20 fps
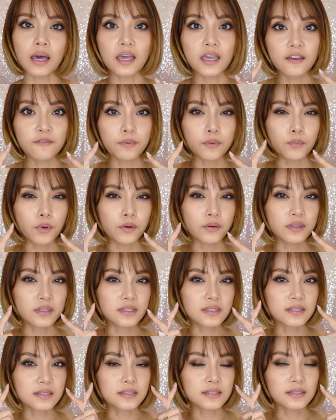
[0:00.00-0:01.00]
I have been wearing
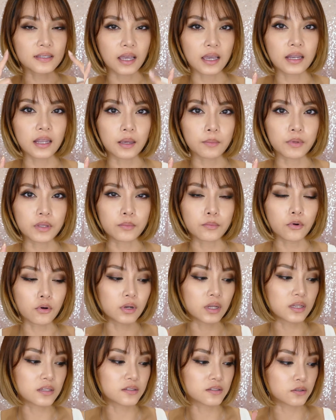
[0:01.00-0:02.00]
this since 9 a.m. in the
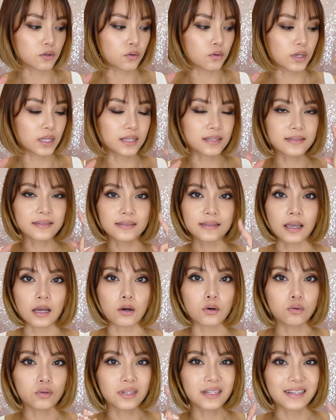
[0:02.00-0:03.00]
morning, so it is
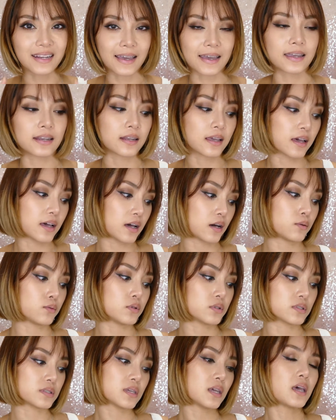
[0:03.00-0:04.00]
now 9
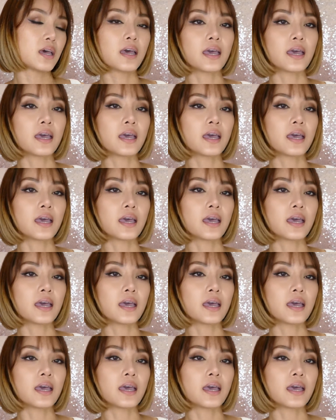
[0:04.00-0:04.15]
hours.